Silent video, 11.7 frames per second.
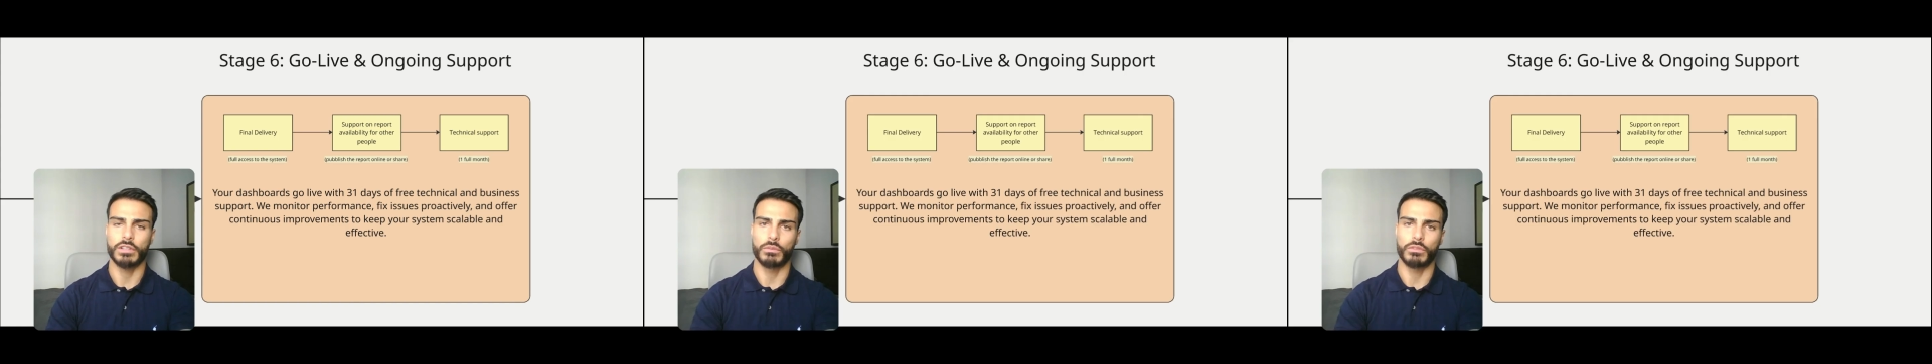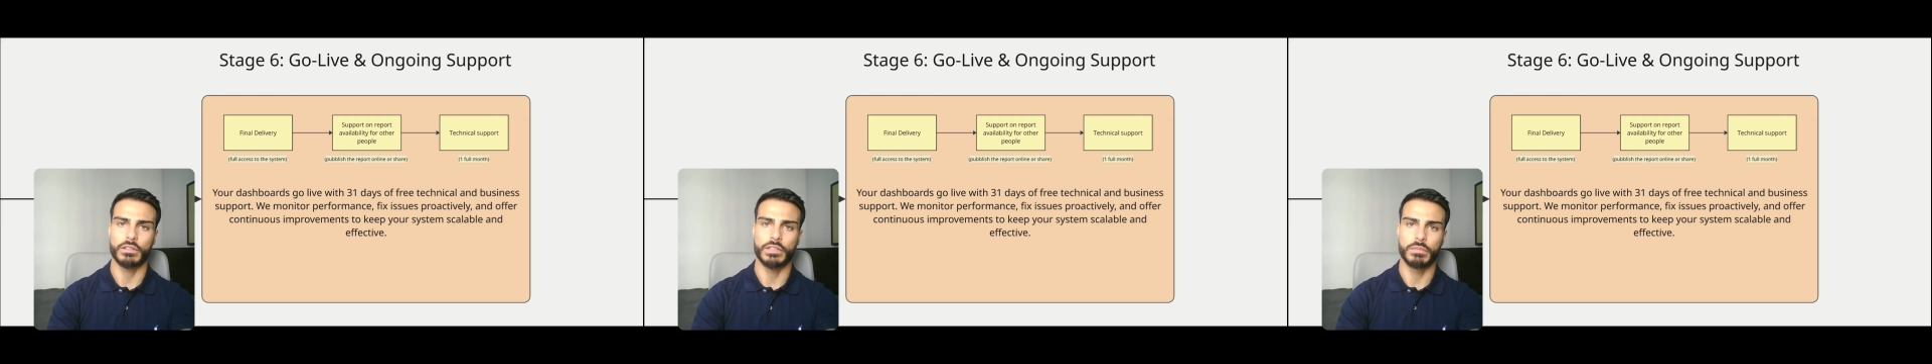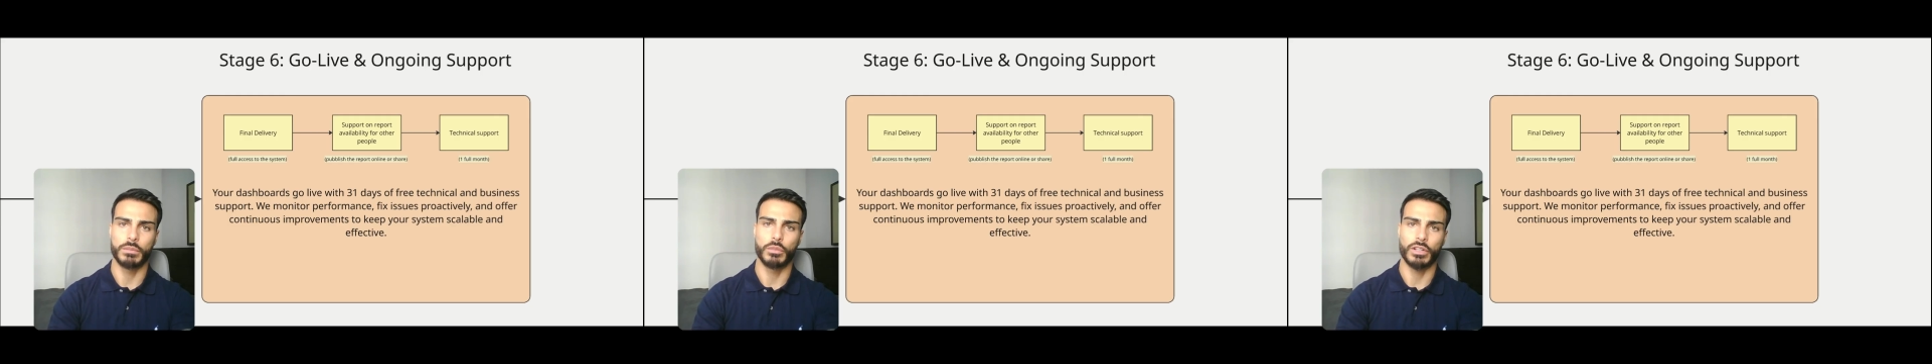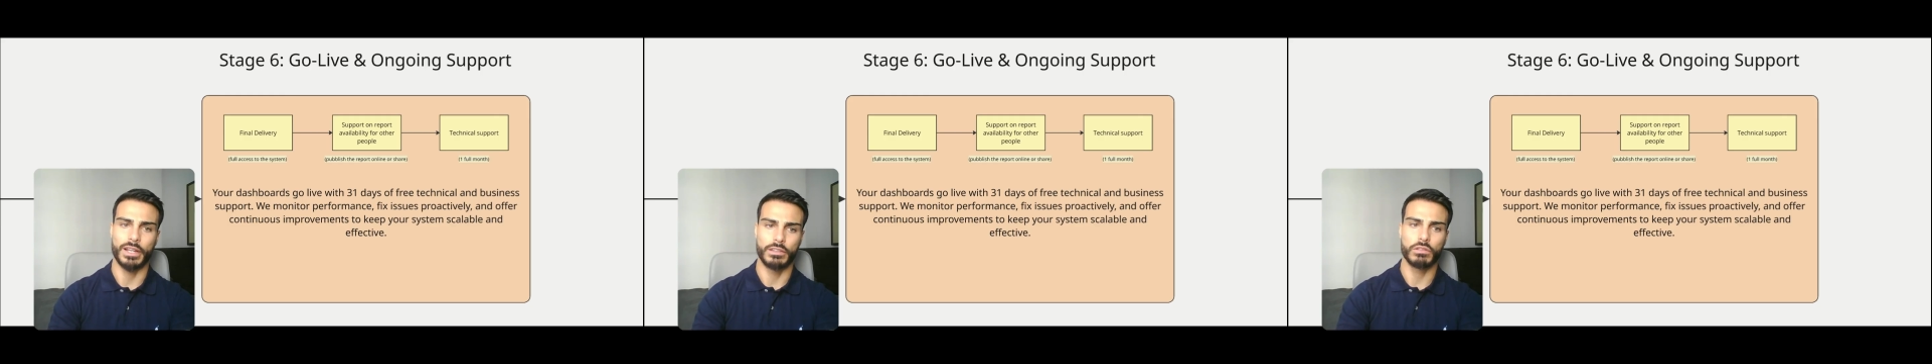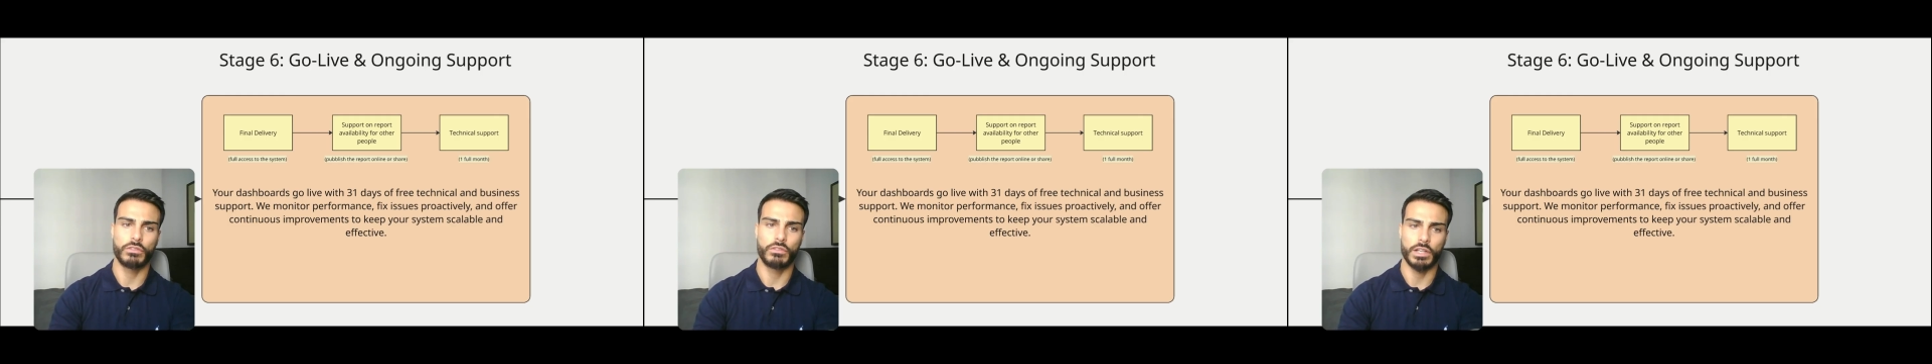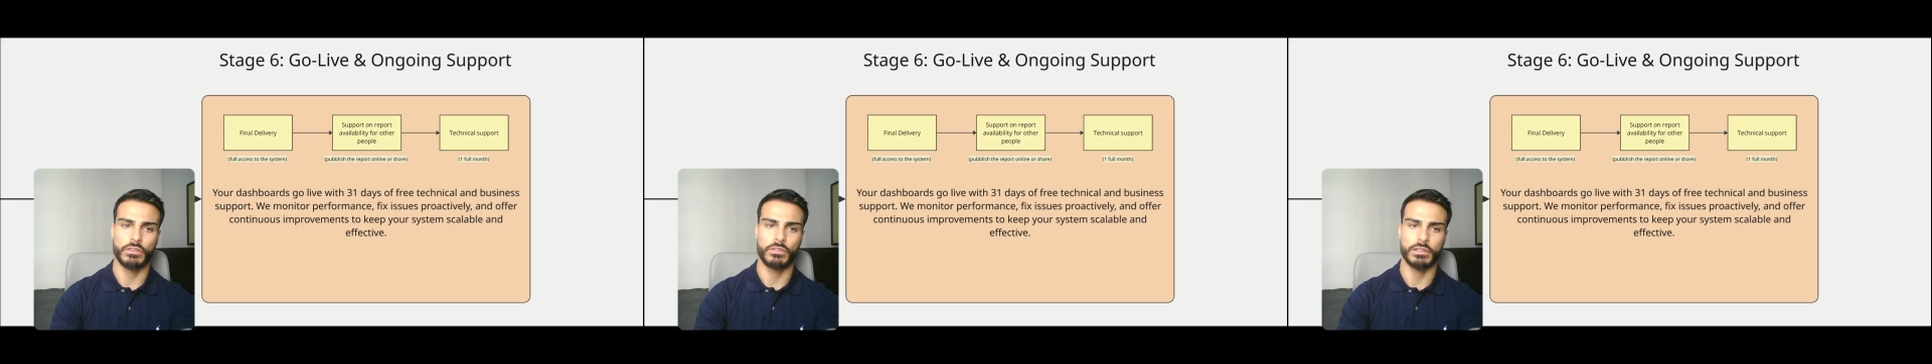how certain people cannot
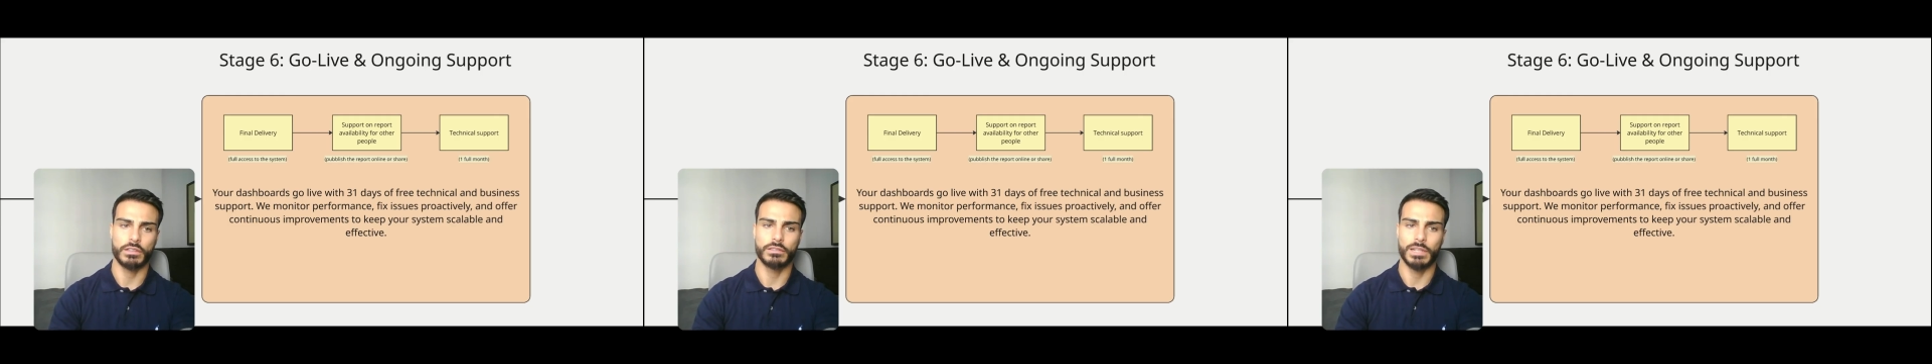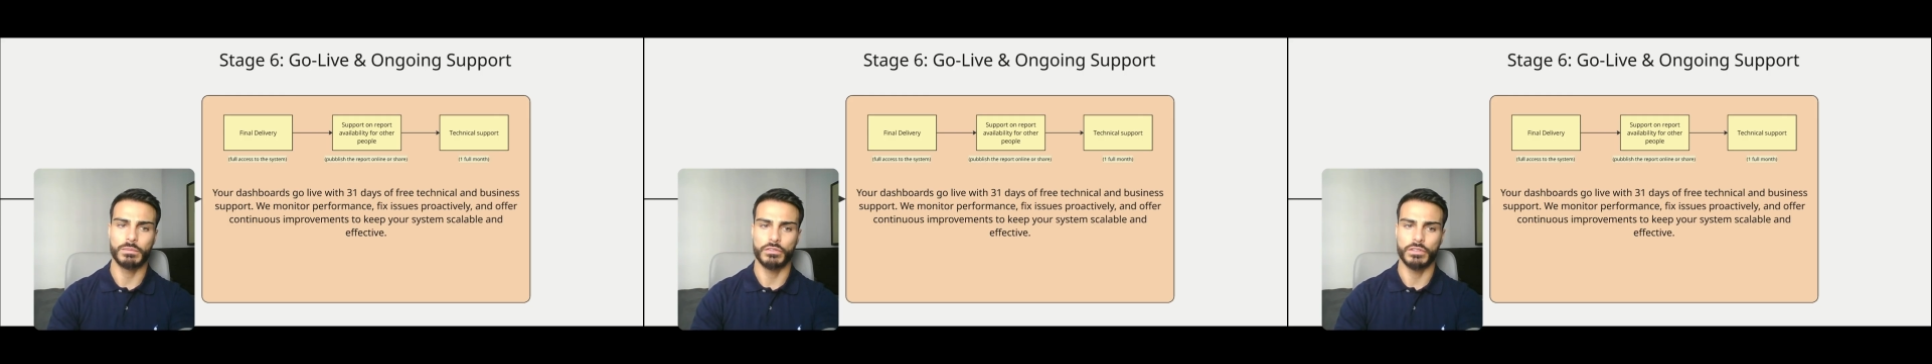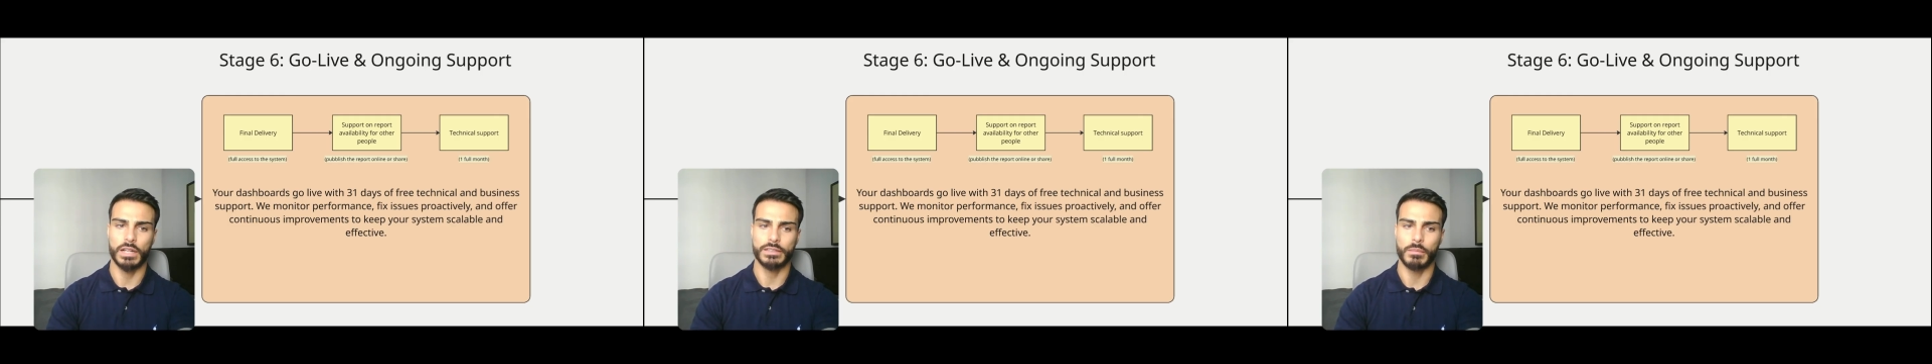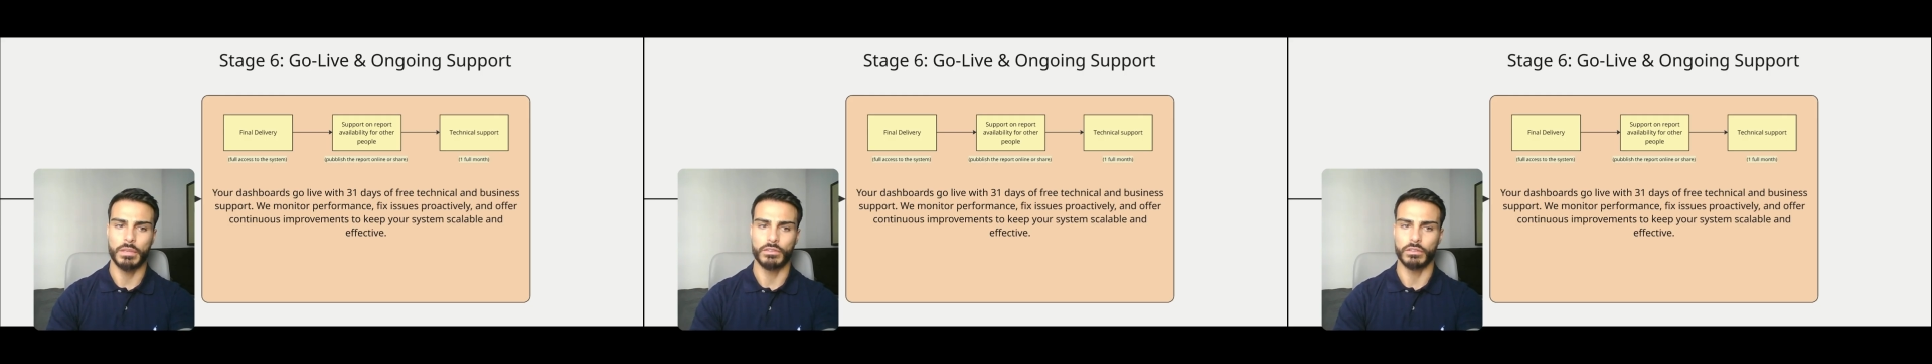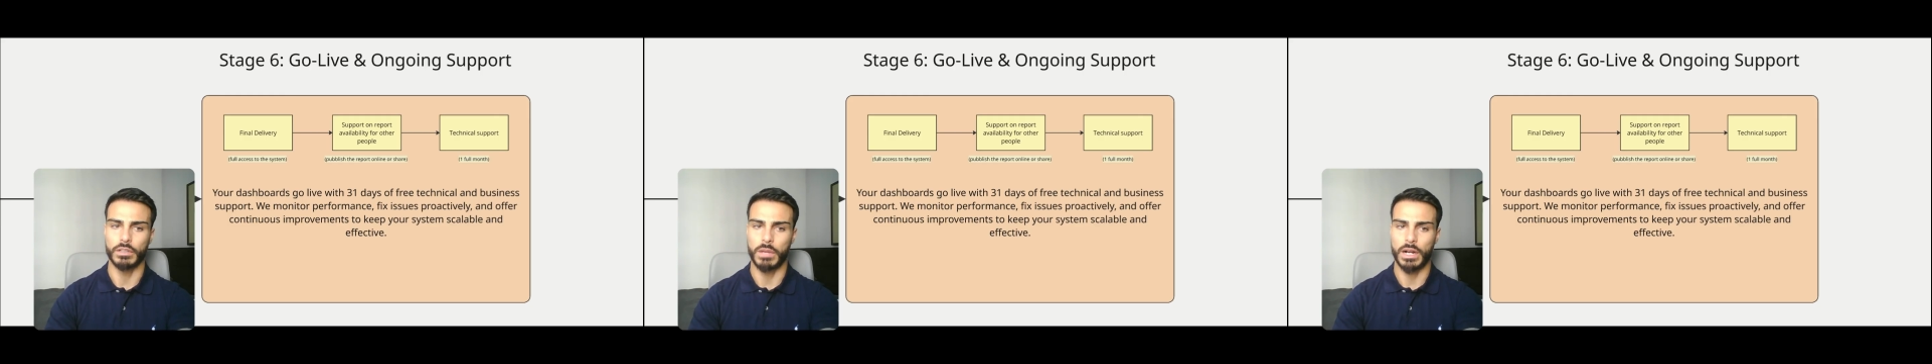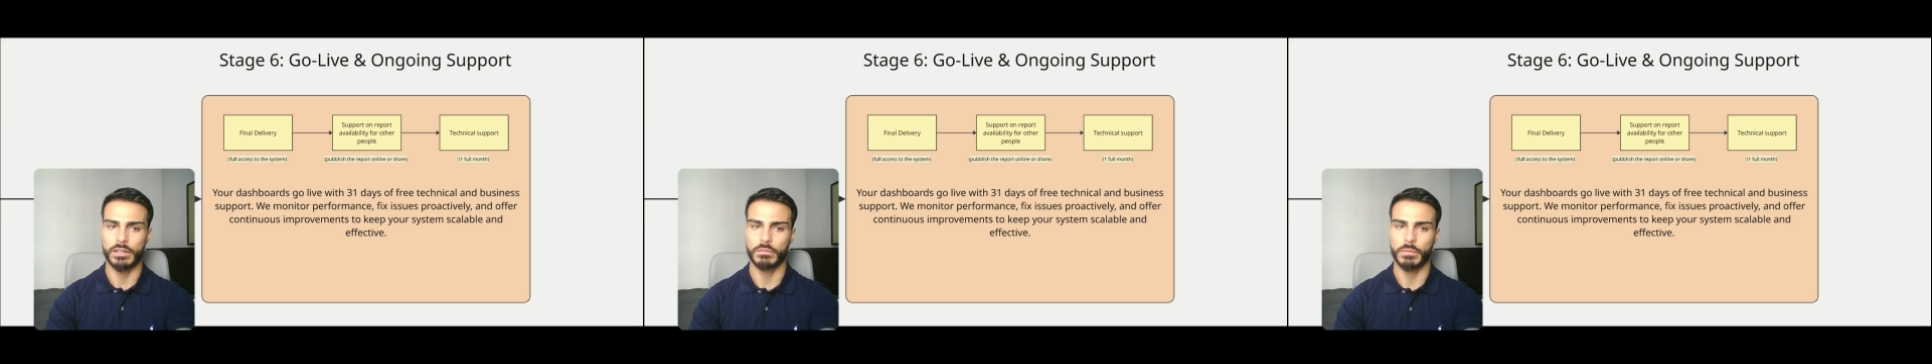see a certain type of data based on
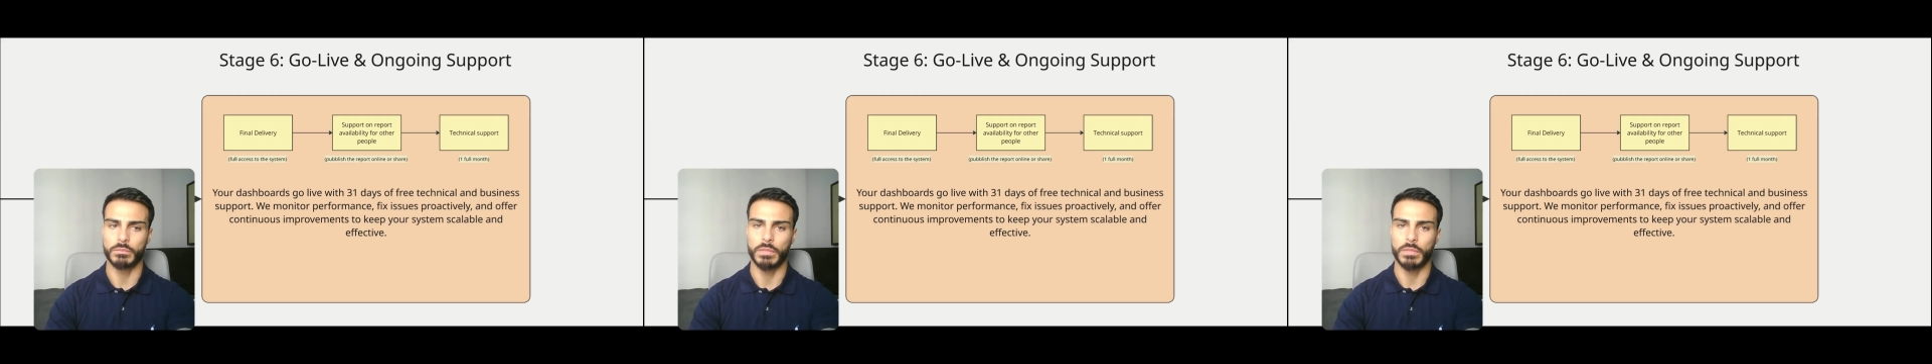department,